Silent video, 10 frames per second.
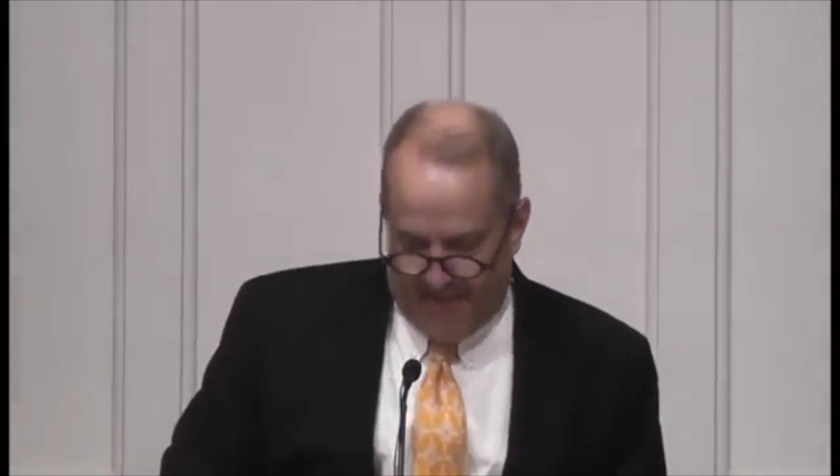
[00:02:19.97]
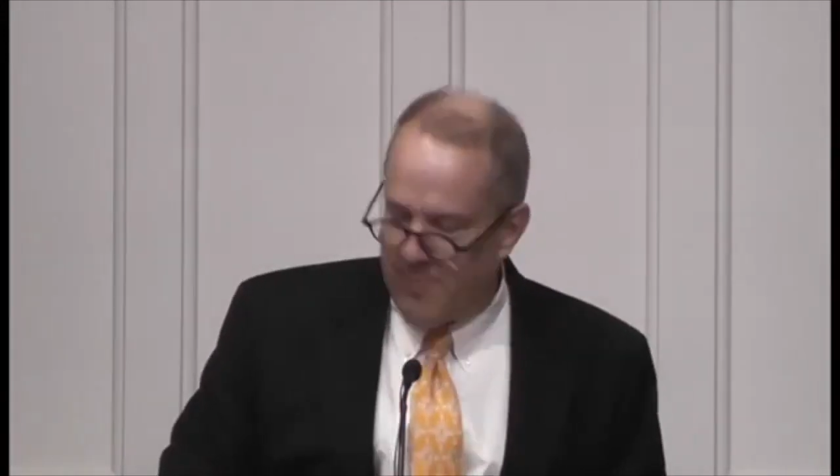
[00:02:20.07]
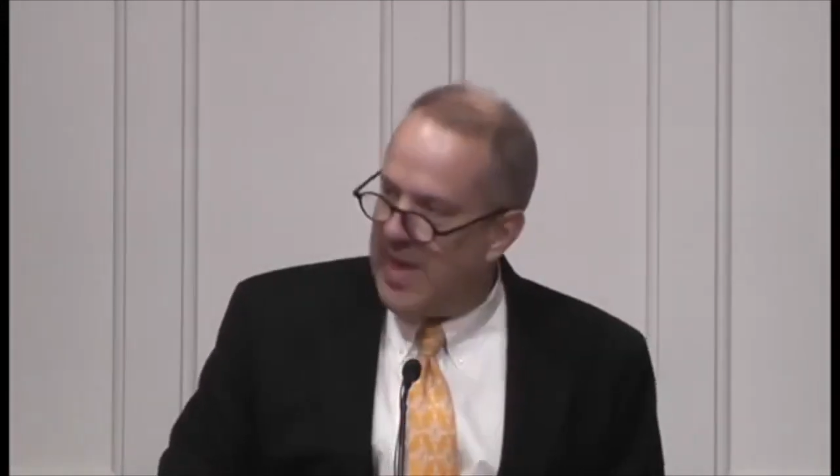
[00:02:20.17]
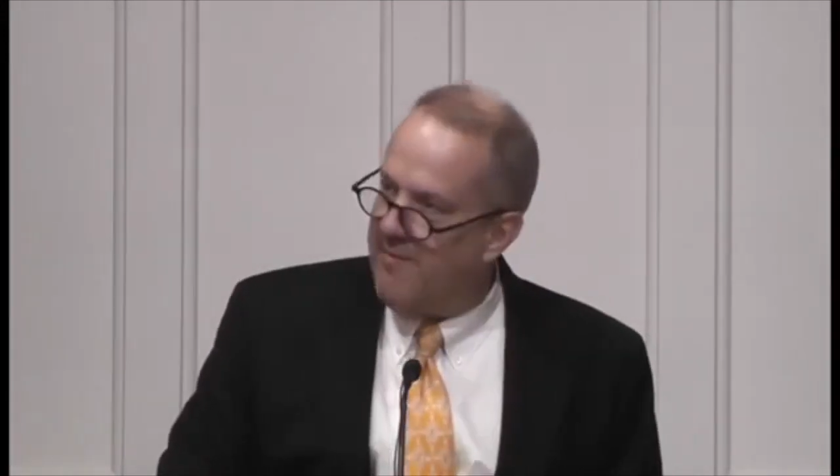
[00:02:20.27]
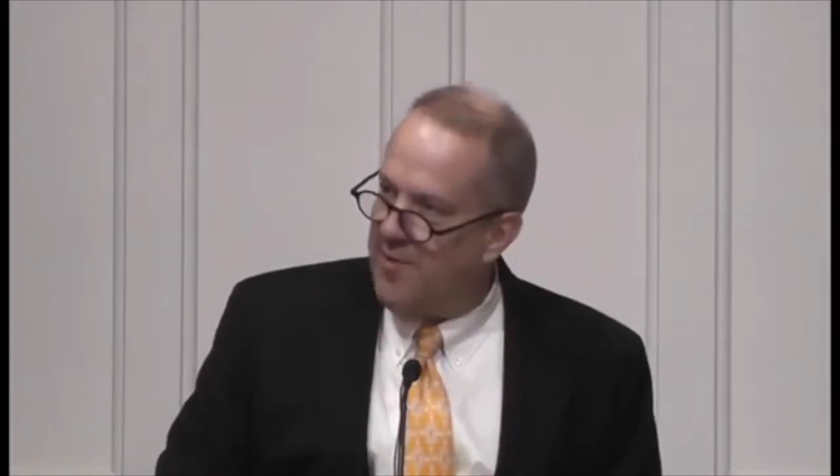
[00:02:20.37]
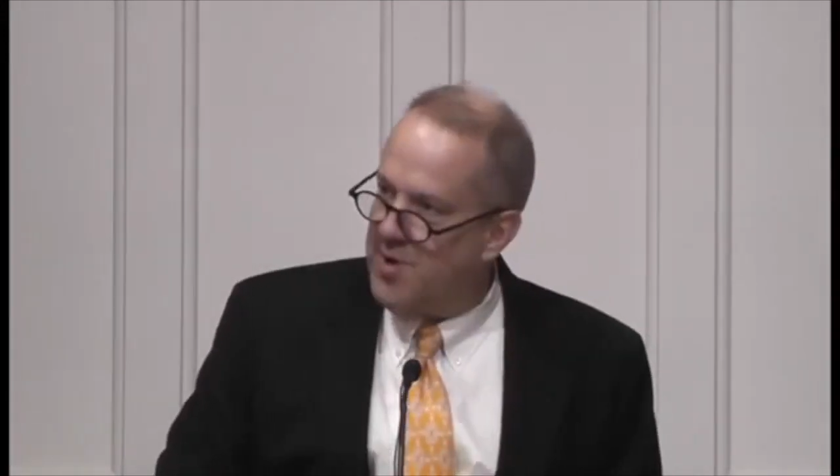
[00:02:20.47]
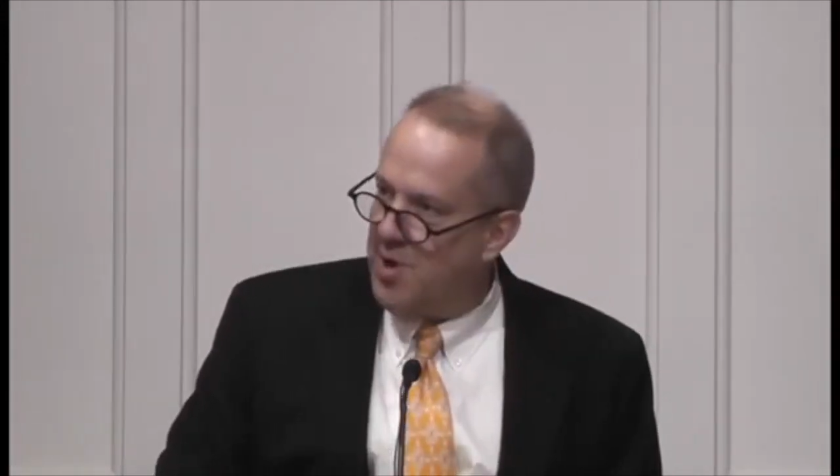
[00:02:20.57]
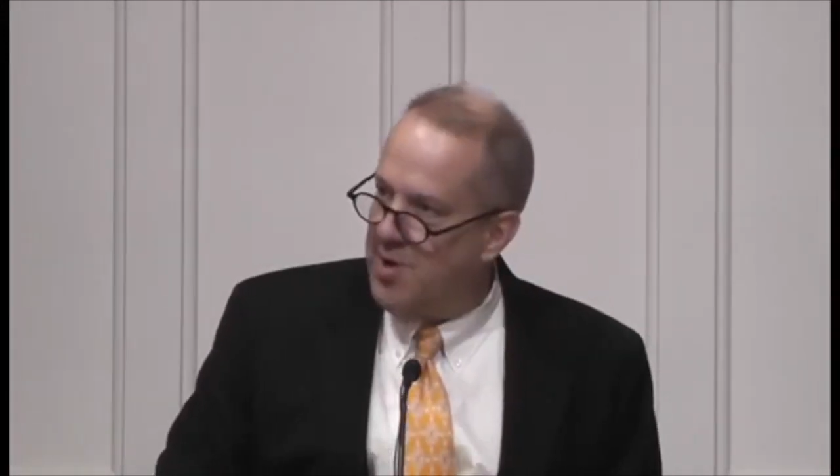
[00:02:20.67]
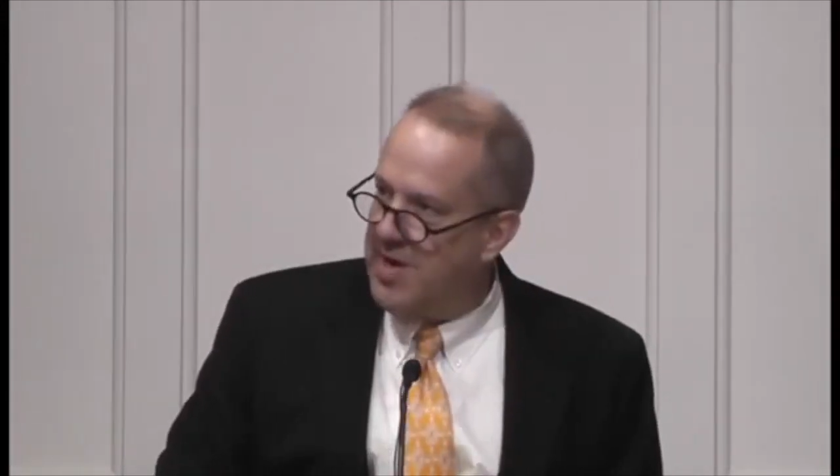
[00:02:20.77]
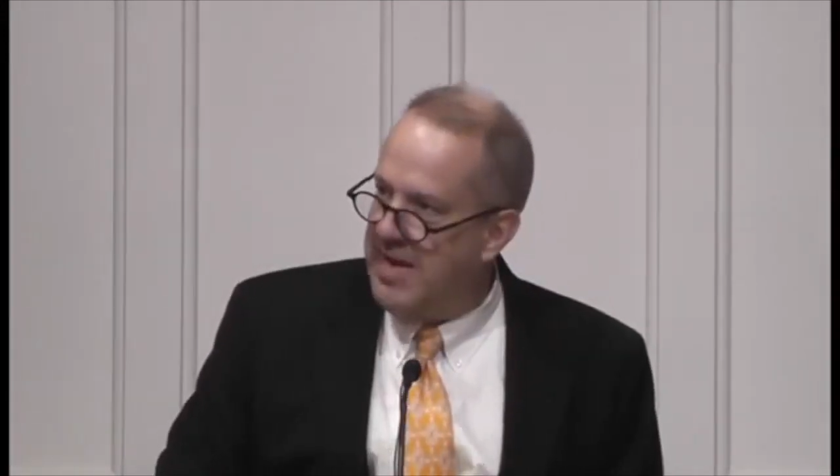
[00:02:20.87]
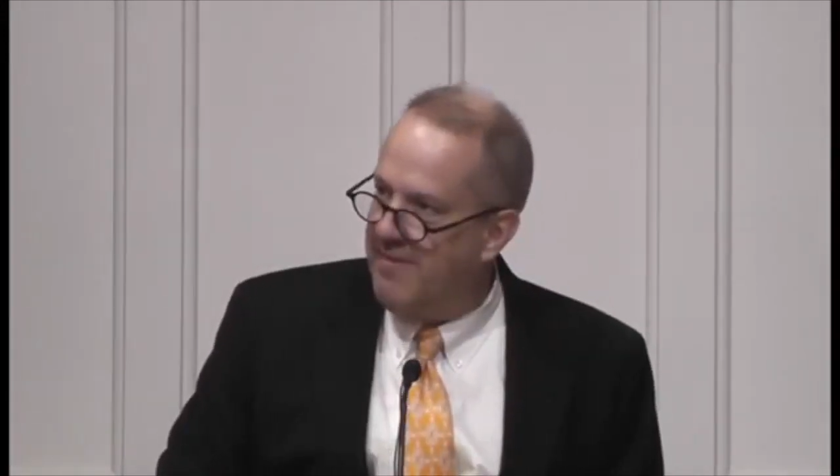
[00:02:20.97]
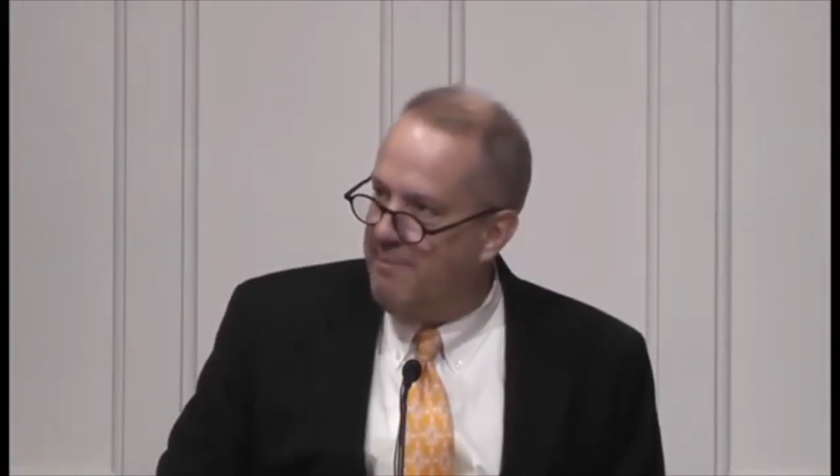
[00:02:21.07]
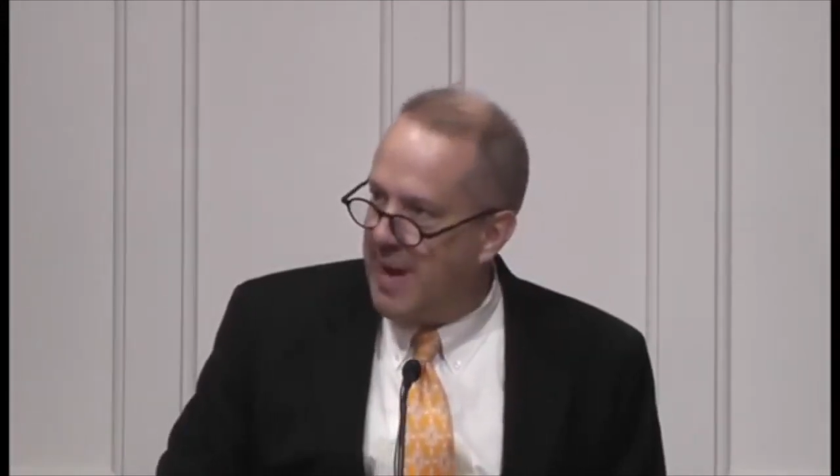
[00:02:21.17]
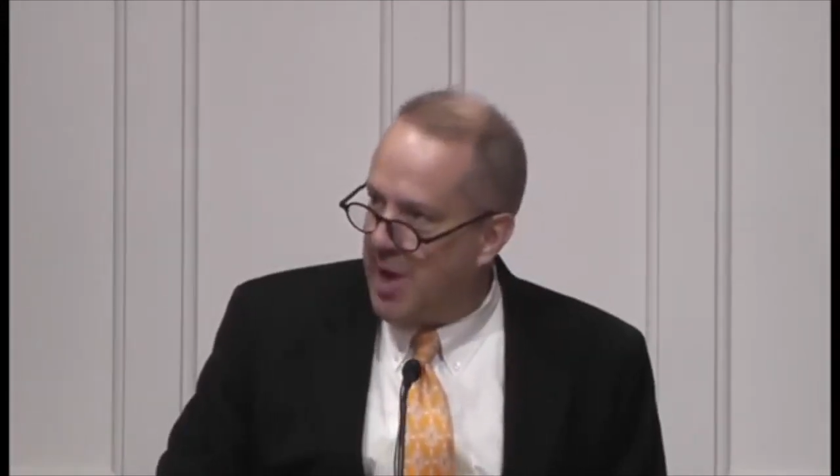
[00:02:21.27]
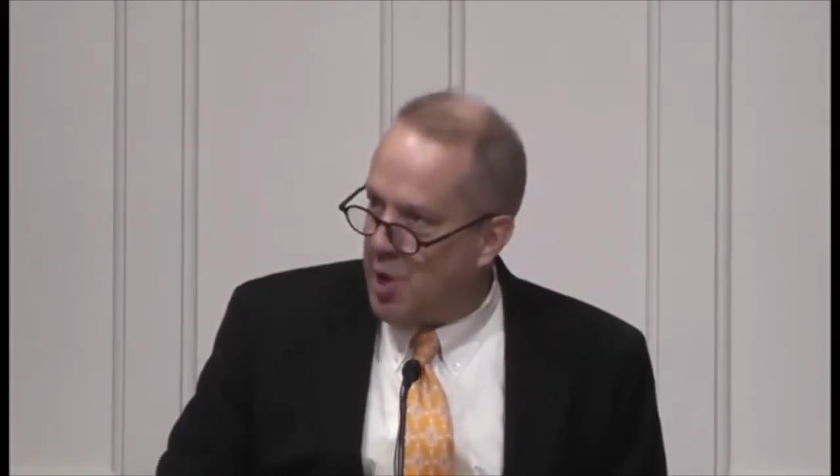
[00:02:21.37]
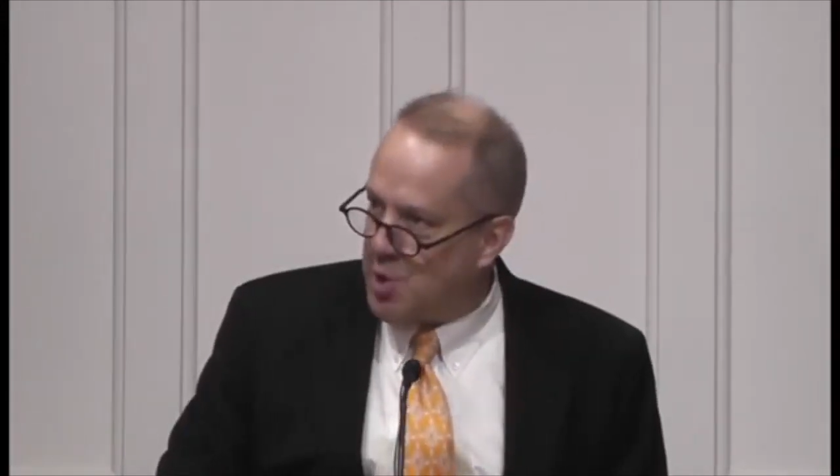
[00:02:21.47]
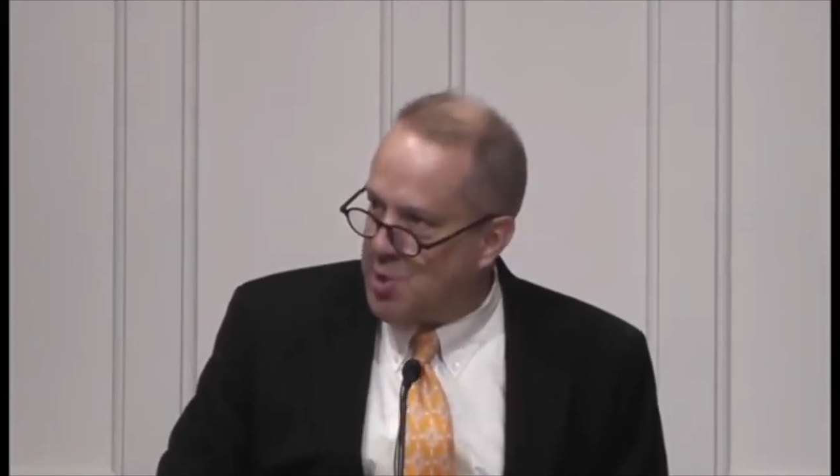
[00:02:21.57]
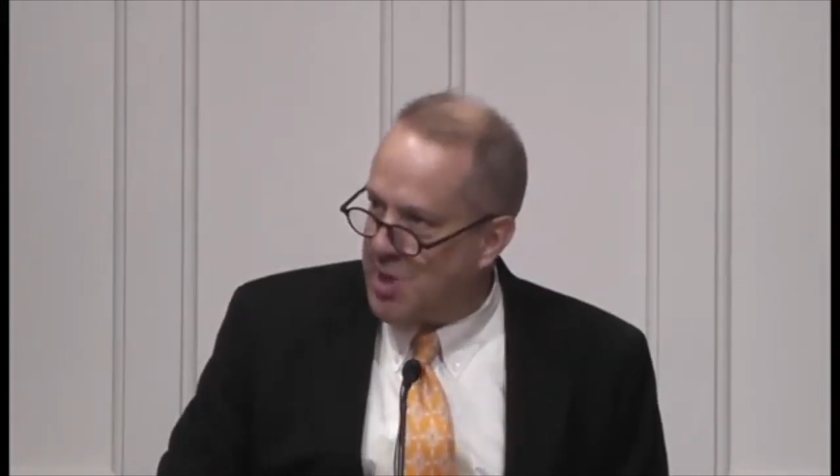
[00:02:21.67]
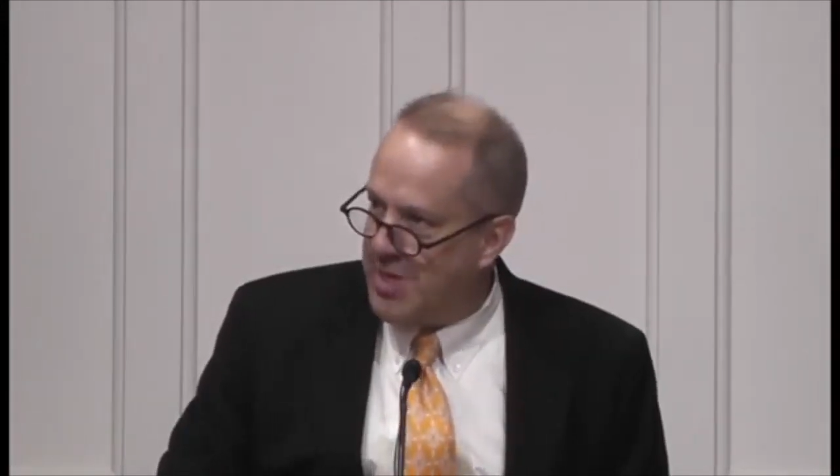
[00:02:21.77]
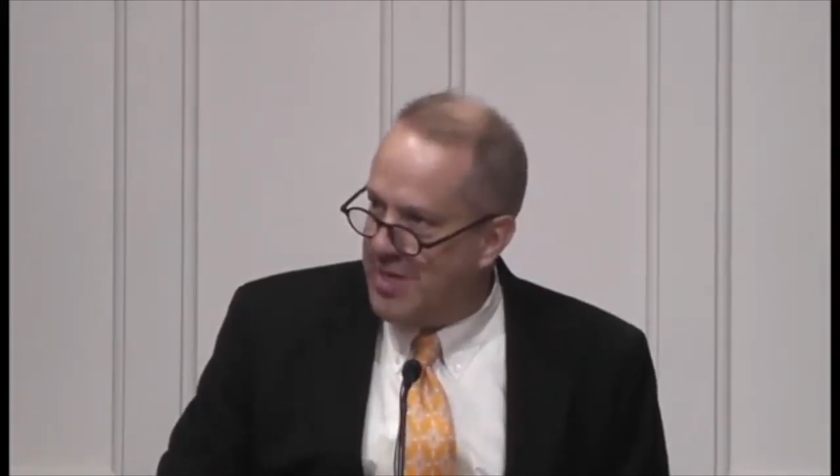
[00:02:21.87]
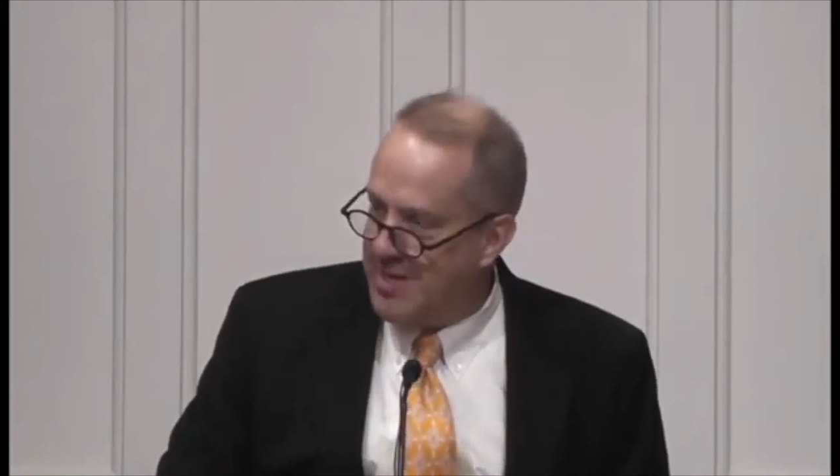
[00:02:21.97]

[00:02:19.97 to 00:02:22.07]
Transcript: from that fraternity of beggars.